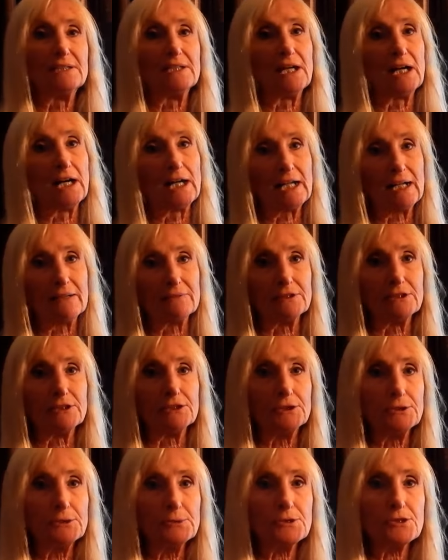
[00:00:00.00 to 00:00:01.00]
I have a
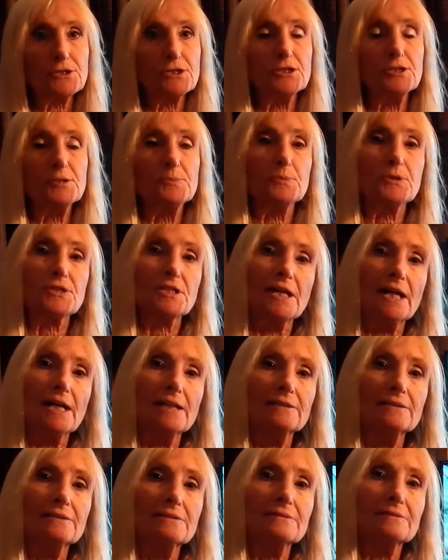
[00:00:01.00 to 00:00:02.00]
YouTube
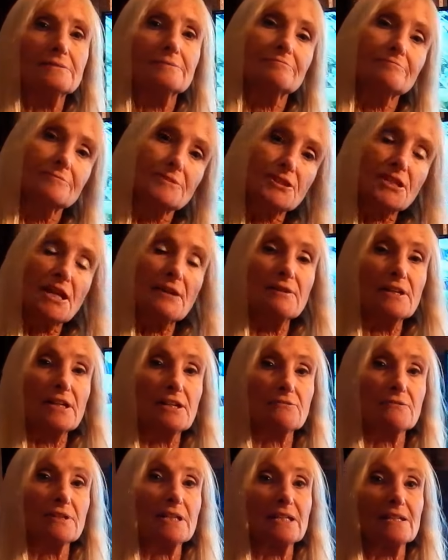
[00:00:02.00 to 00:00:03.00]
channel, Jerry
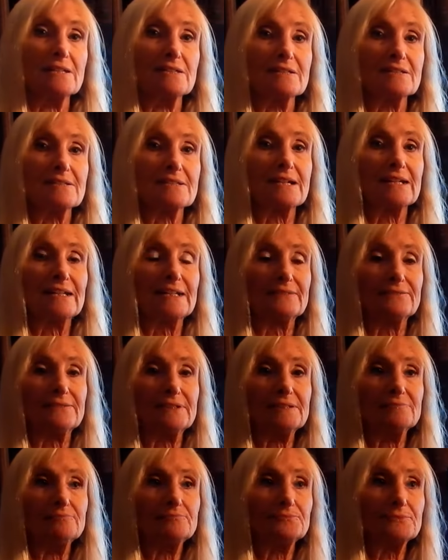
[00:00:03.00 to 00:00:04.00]
Green
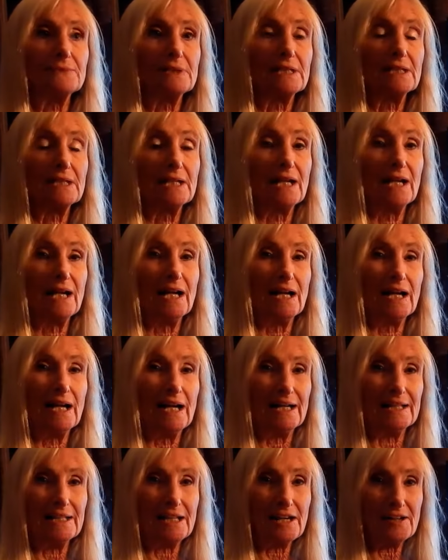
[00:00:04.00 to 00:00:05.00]
Diving,
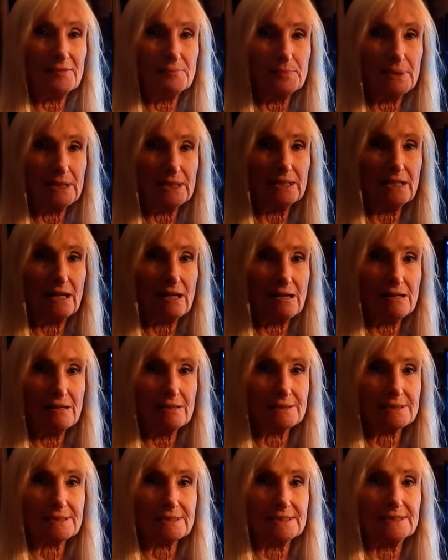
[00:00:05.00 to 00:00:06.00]
and I've been
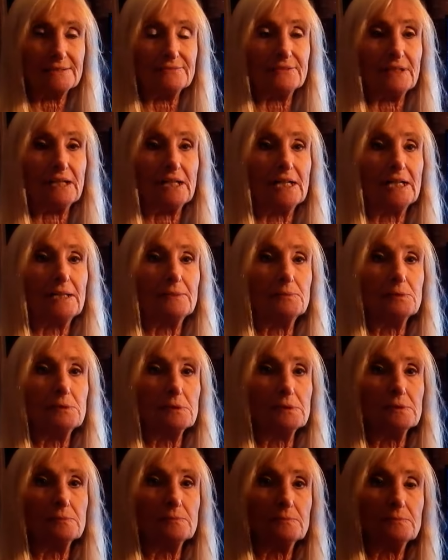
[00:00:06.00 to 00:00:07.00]
asked if I
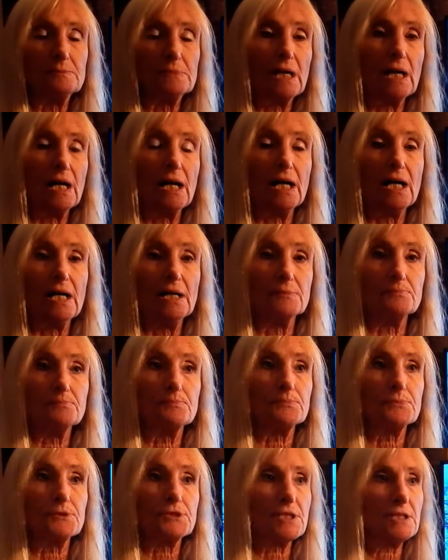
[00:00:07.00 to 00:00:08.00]
will
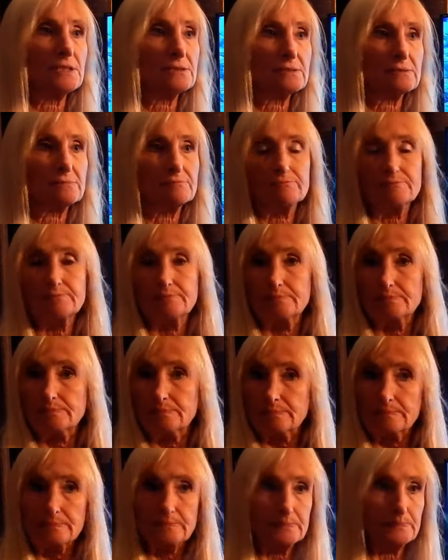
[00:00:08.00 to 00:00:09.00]
just
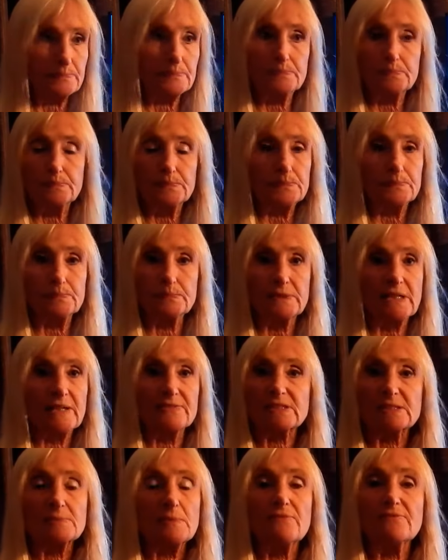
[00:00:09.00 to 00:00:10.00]
give
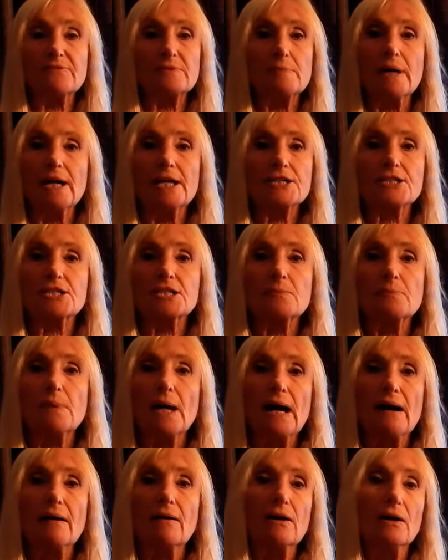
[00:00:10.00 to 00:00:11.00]
some information
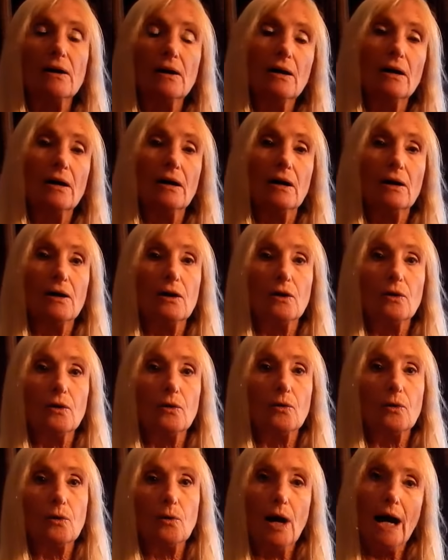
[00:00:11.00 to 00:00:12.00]
about
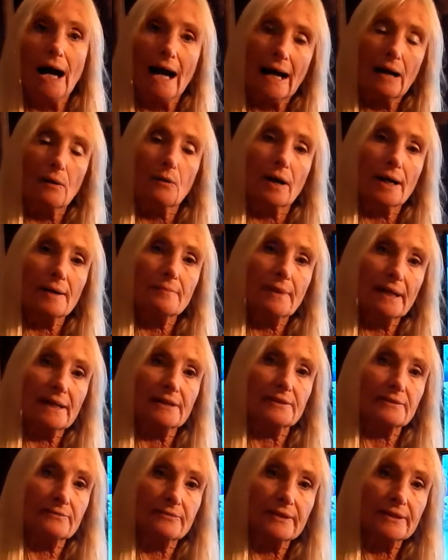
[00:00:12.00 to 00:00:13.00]
how I make
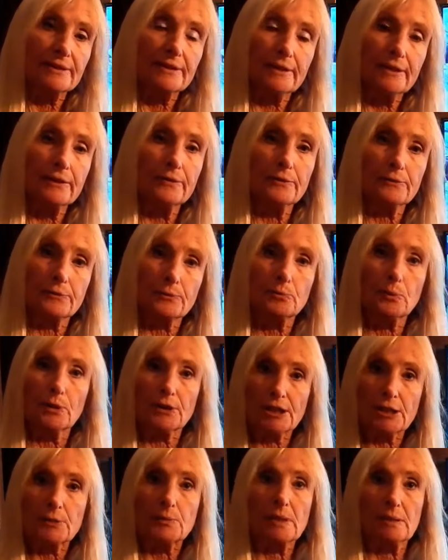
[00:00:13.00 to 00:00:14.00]
the videos, what
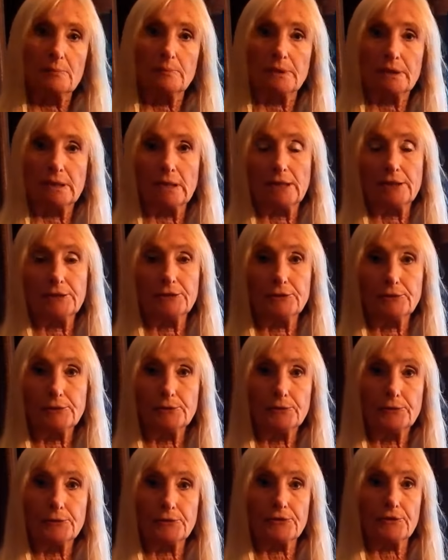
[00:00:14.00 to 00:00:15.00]
equipment I
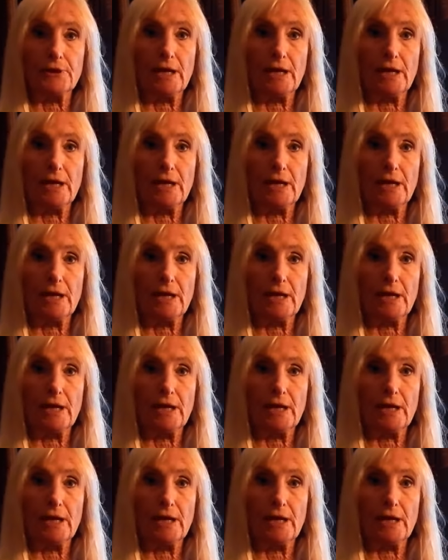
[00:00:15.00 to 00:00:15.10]
use